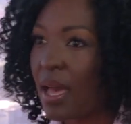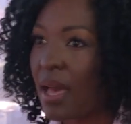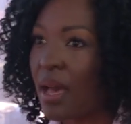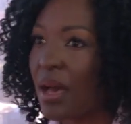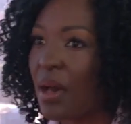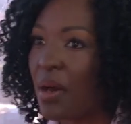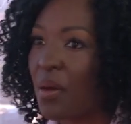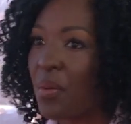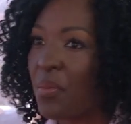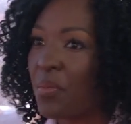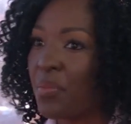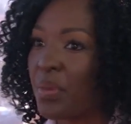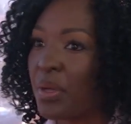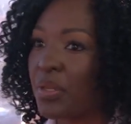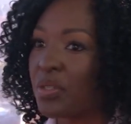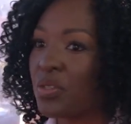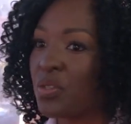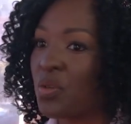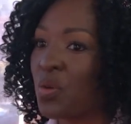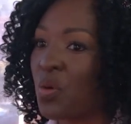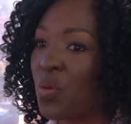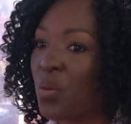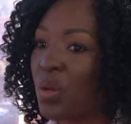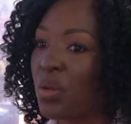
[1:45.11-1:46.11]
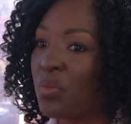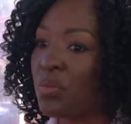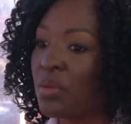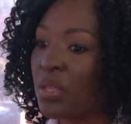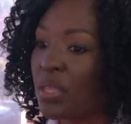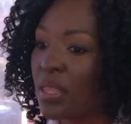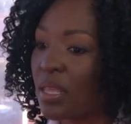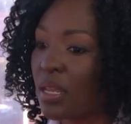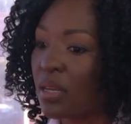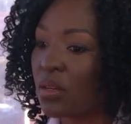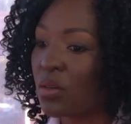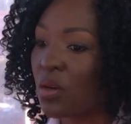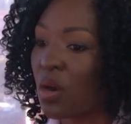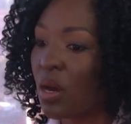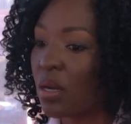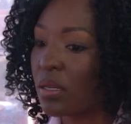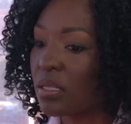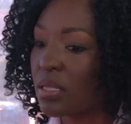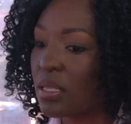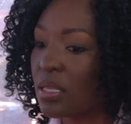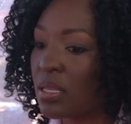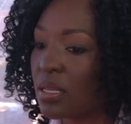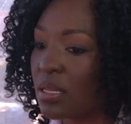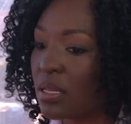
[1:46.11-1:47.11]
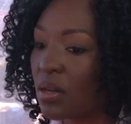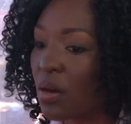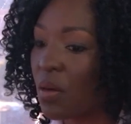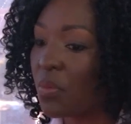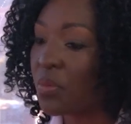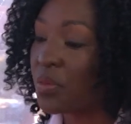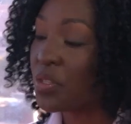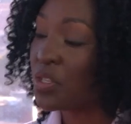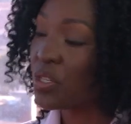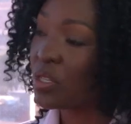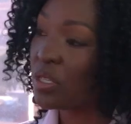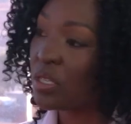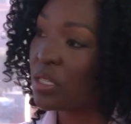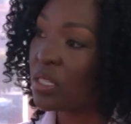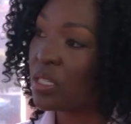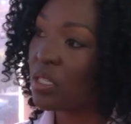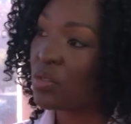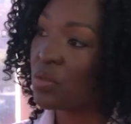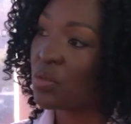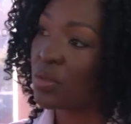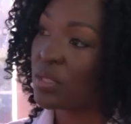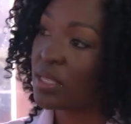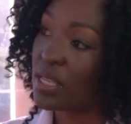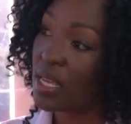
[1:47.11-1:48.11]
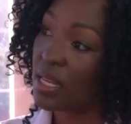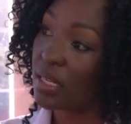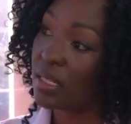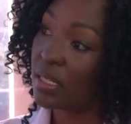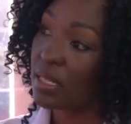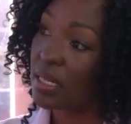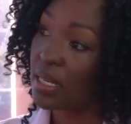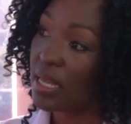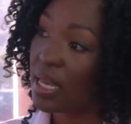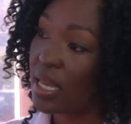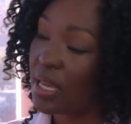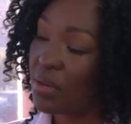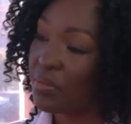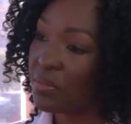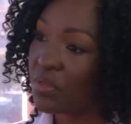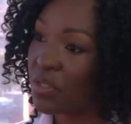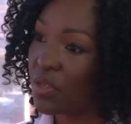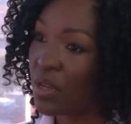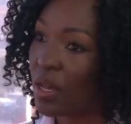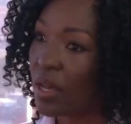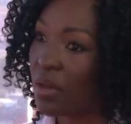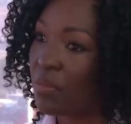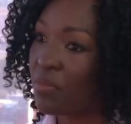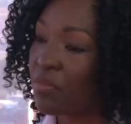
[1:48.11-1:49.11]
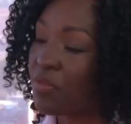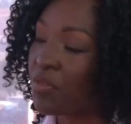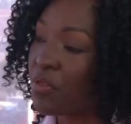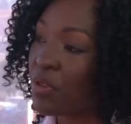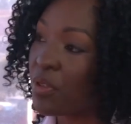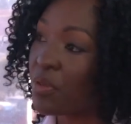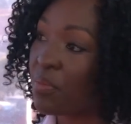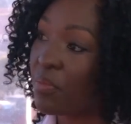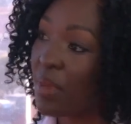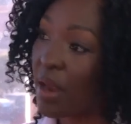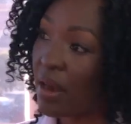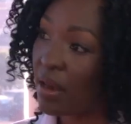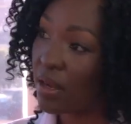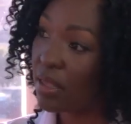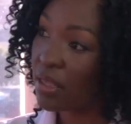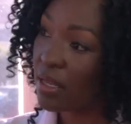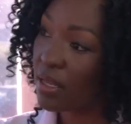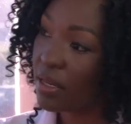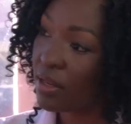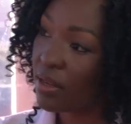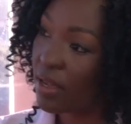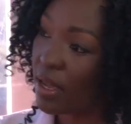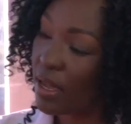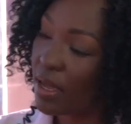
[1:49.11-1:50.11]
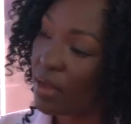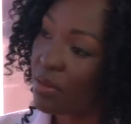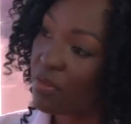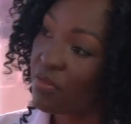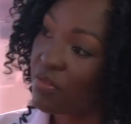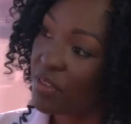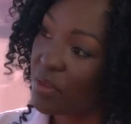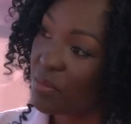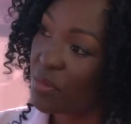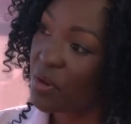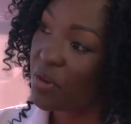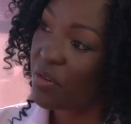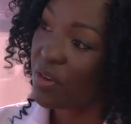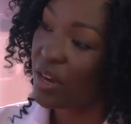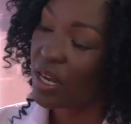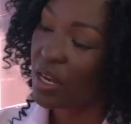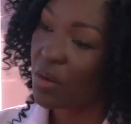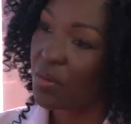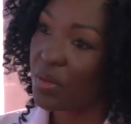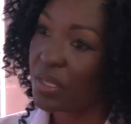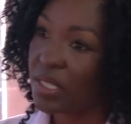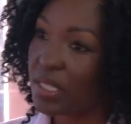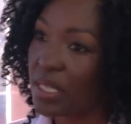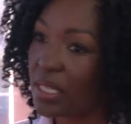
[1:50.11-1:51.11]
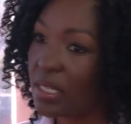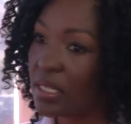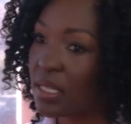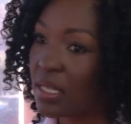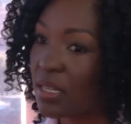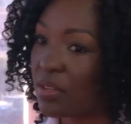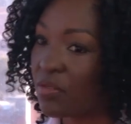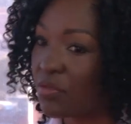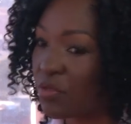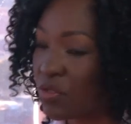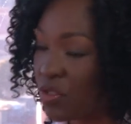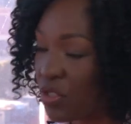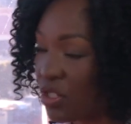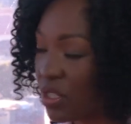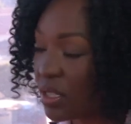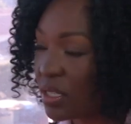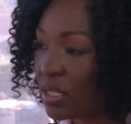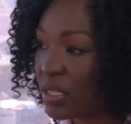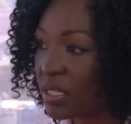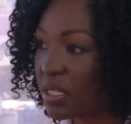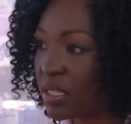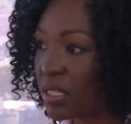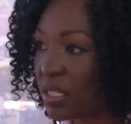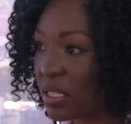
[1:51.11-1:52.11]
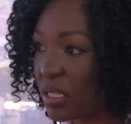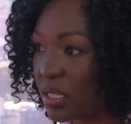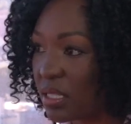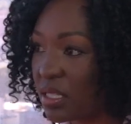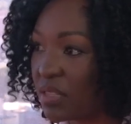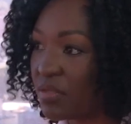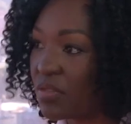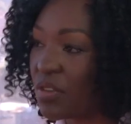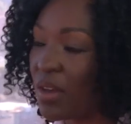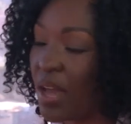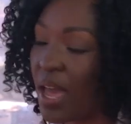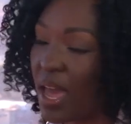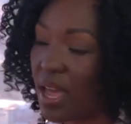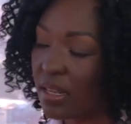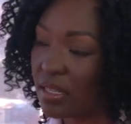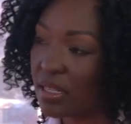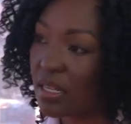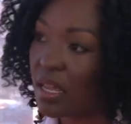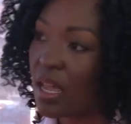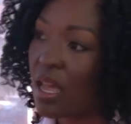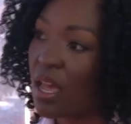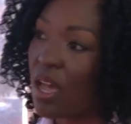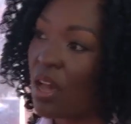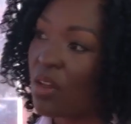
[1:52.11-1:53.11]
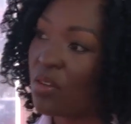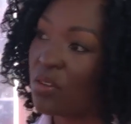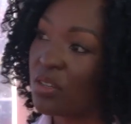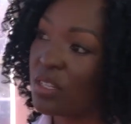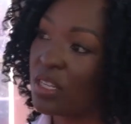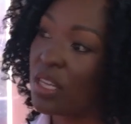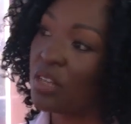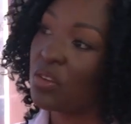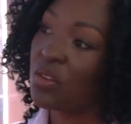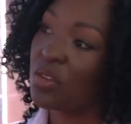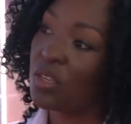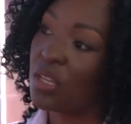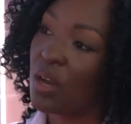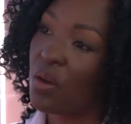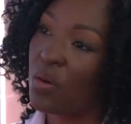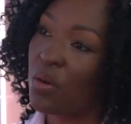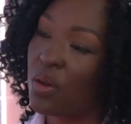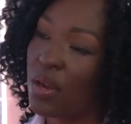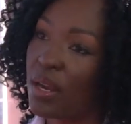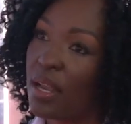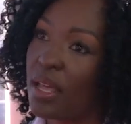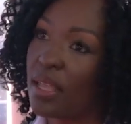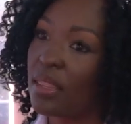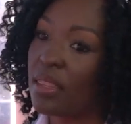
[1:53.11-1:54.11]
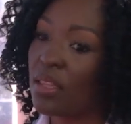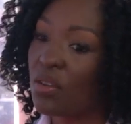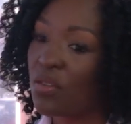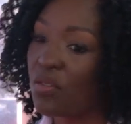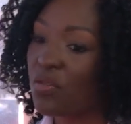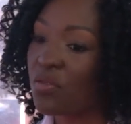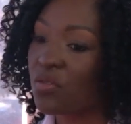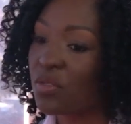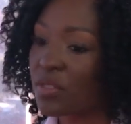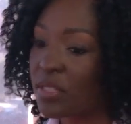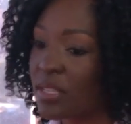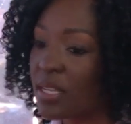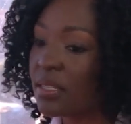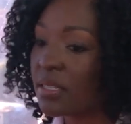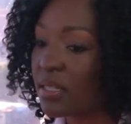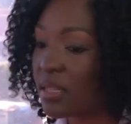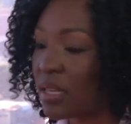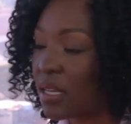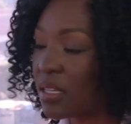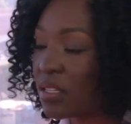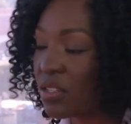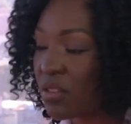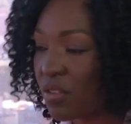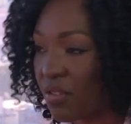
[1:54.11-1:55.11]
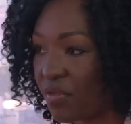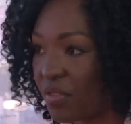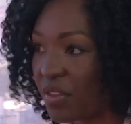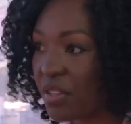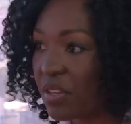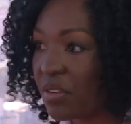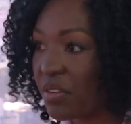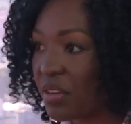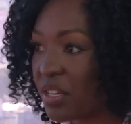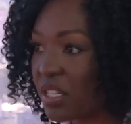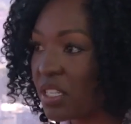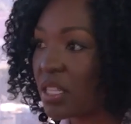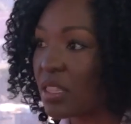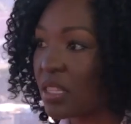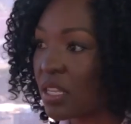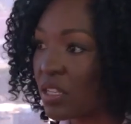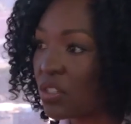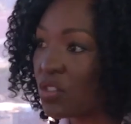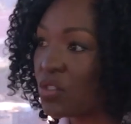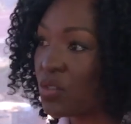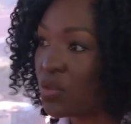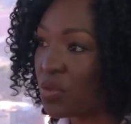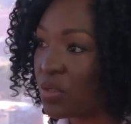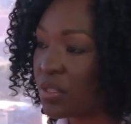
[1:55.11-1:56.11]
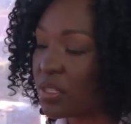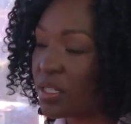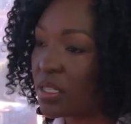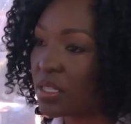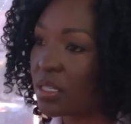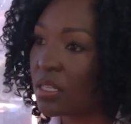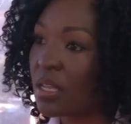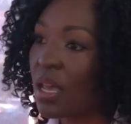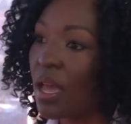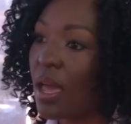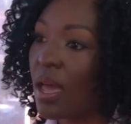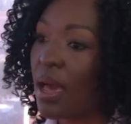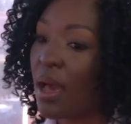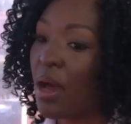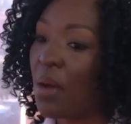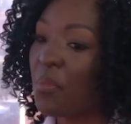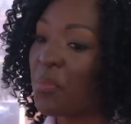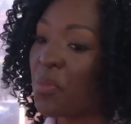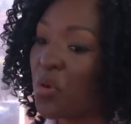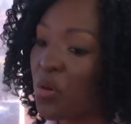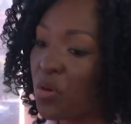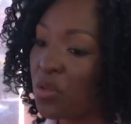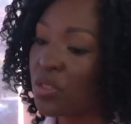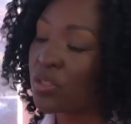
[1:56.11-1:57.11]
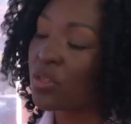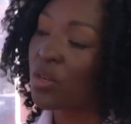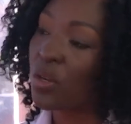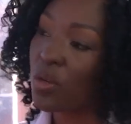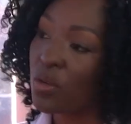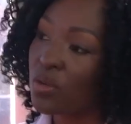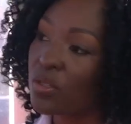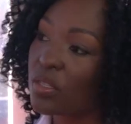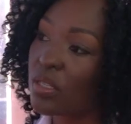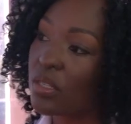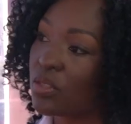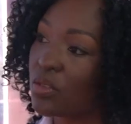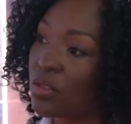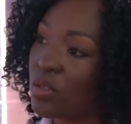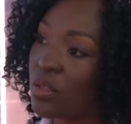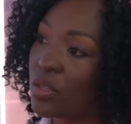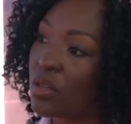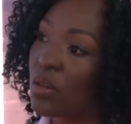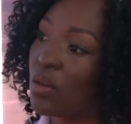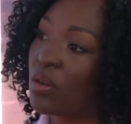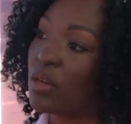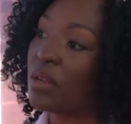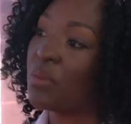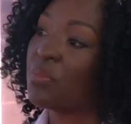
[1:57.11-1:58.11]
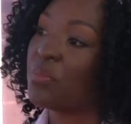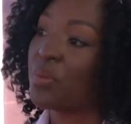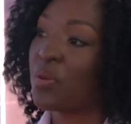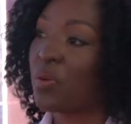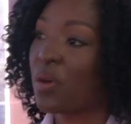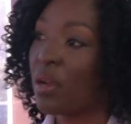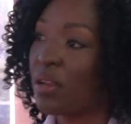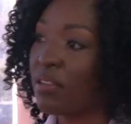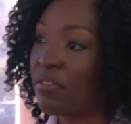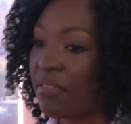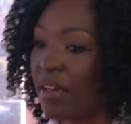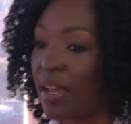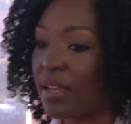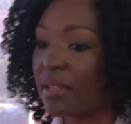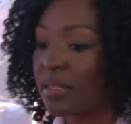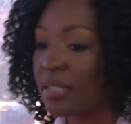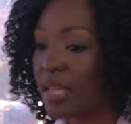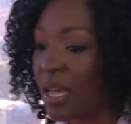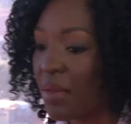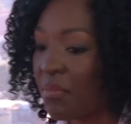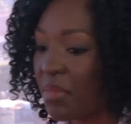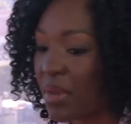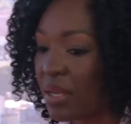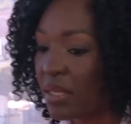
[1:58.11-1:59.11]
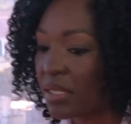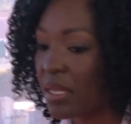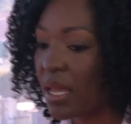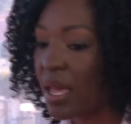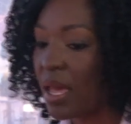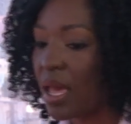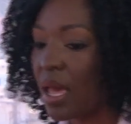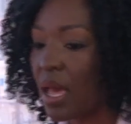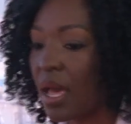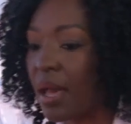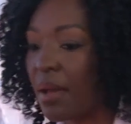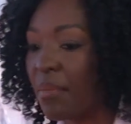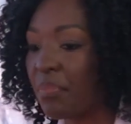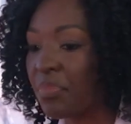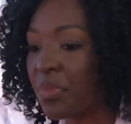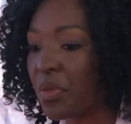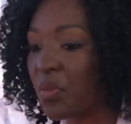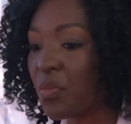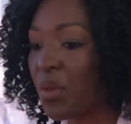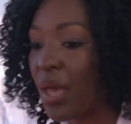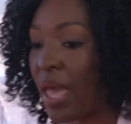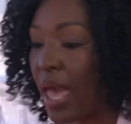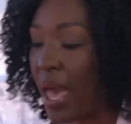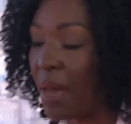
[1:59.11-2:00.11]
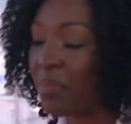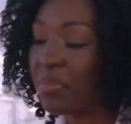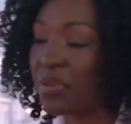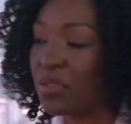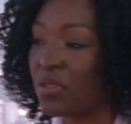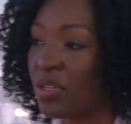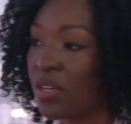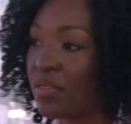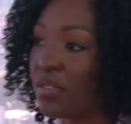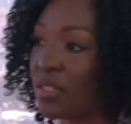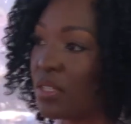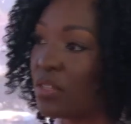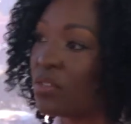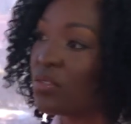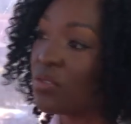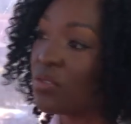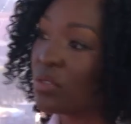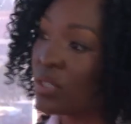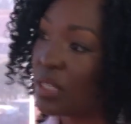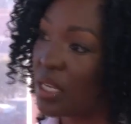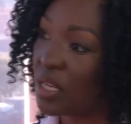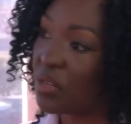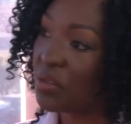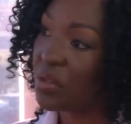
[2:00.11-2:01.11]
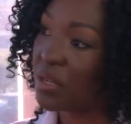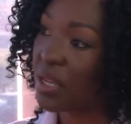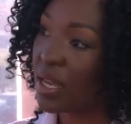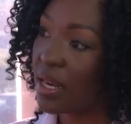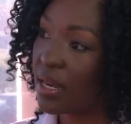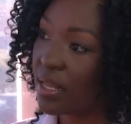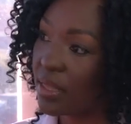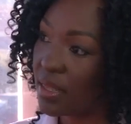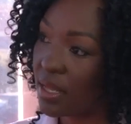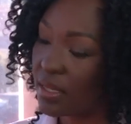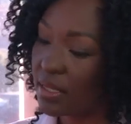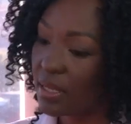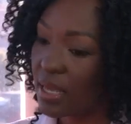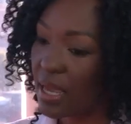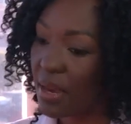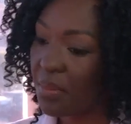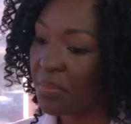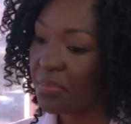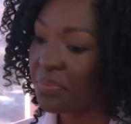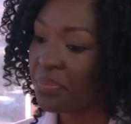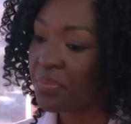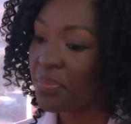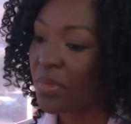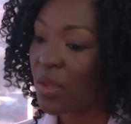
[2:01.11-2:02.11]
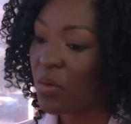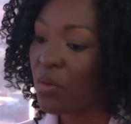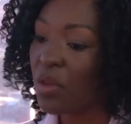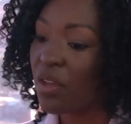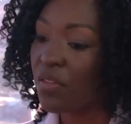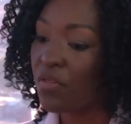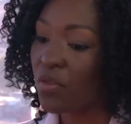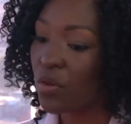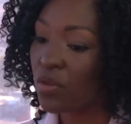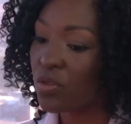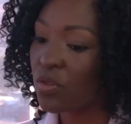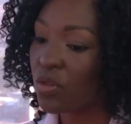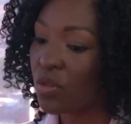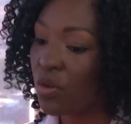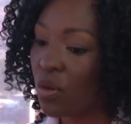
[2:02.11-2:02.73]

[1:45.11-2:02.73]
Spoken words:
But when we then got the opportunity to send names for the marathon female runner, we sent in Fortunate Chidziwo and Rutendo Nyahora, and then of course the International Federation then chooses who is closest to the Olympic qualifying time, and we're happy to have seen Rutendo getting that time. We have also,